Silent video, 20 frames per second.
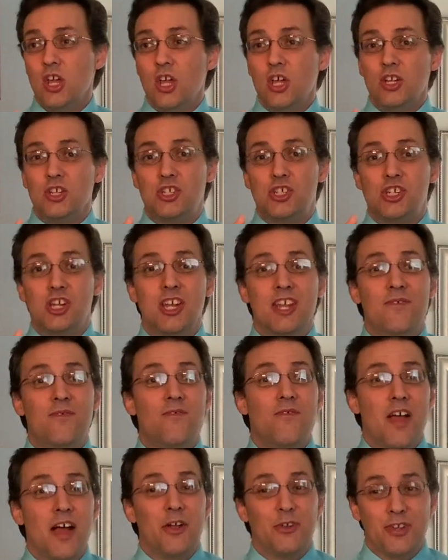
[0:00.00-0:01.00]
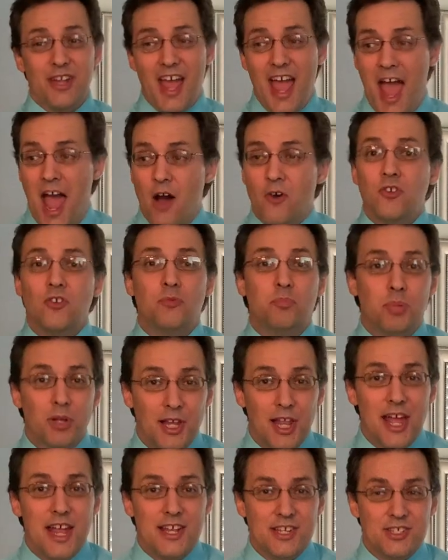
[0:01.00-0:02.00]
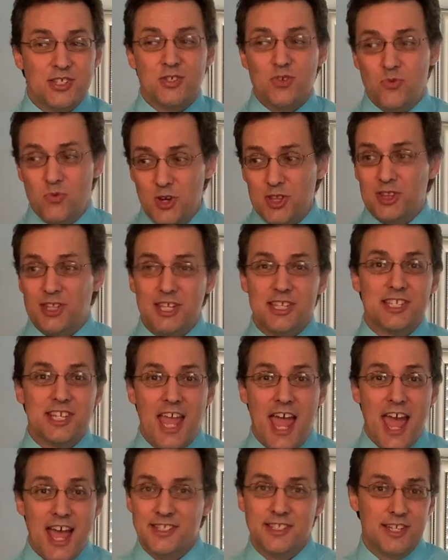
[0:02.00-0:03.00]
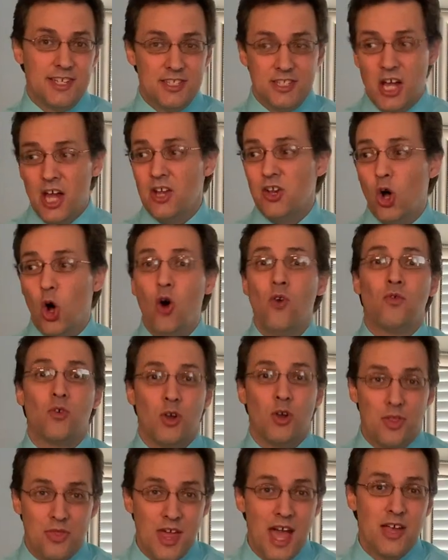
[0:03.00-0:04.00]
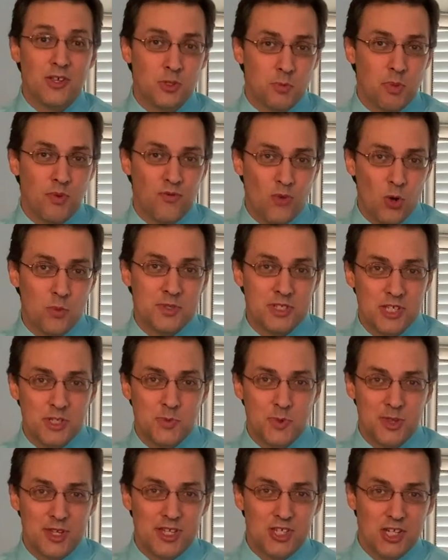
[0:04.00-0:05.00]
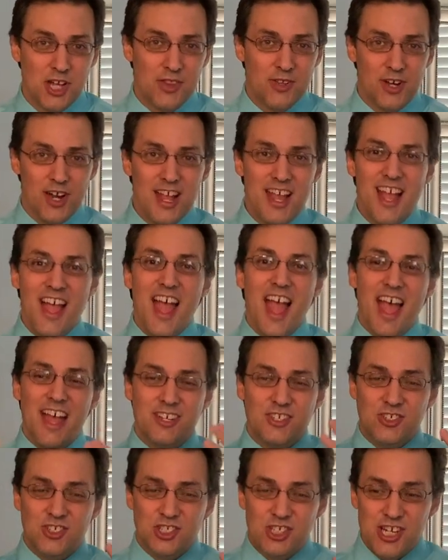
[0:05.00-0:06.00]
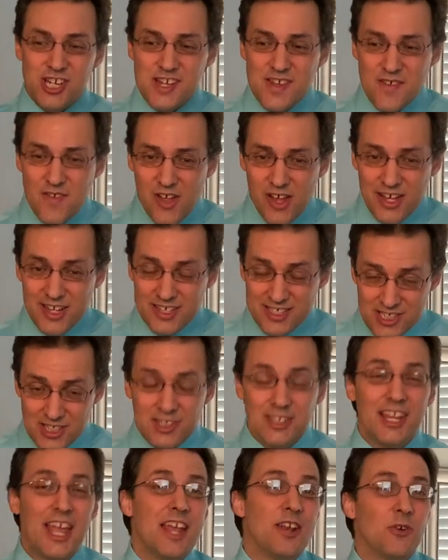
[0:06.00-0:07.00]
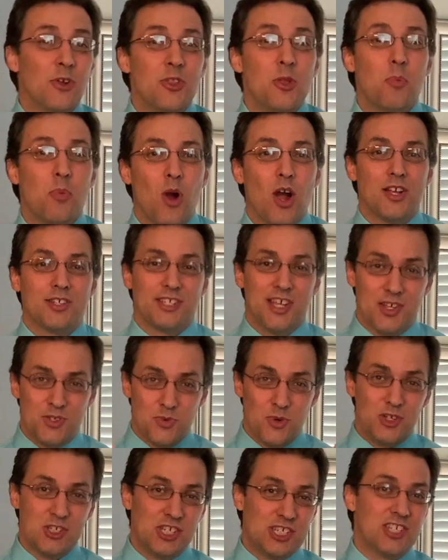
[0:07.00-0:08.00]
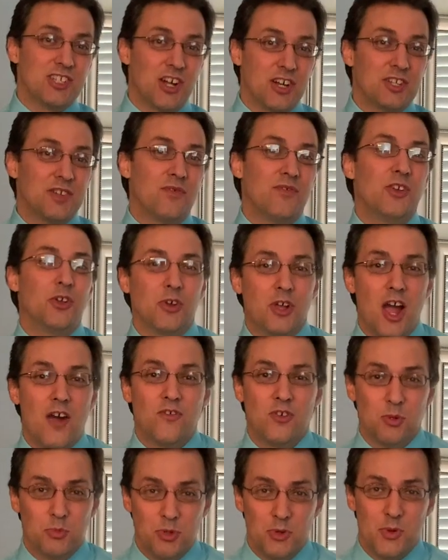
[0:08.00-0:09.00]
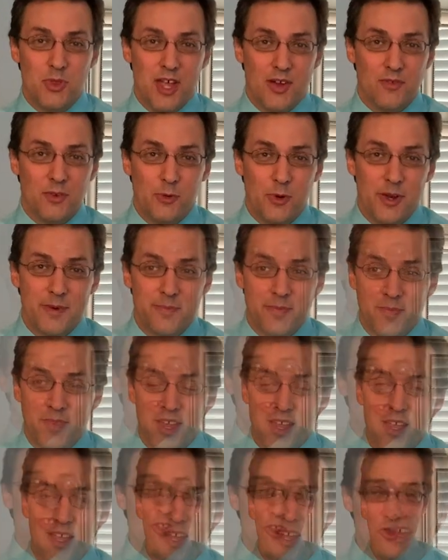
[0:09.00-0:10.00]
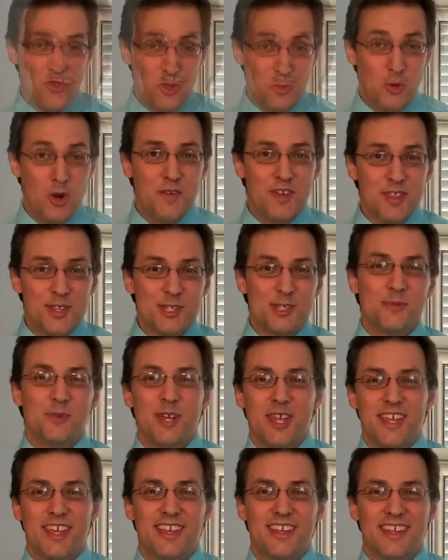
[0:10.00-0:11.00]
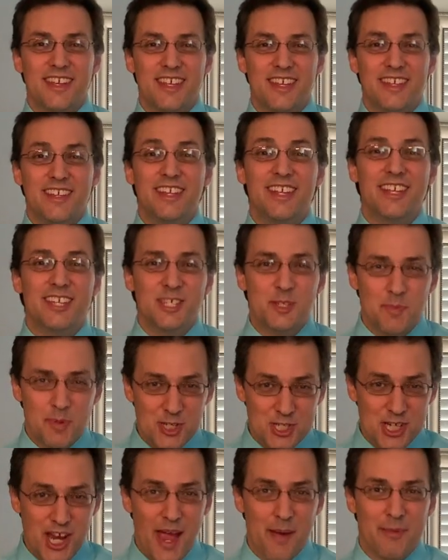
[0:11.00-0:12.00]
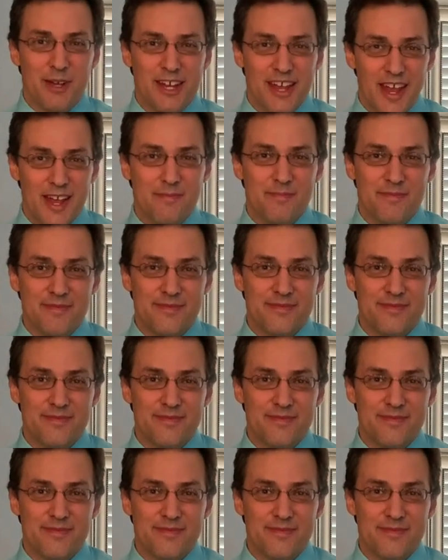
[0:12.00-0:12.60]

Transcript: she felt out of place with this cast that had done over a thousand performances with each other. And she, until later in the process, where she started to feel comfortable with everyone. The movie this week is Pajama Game.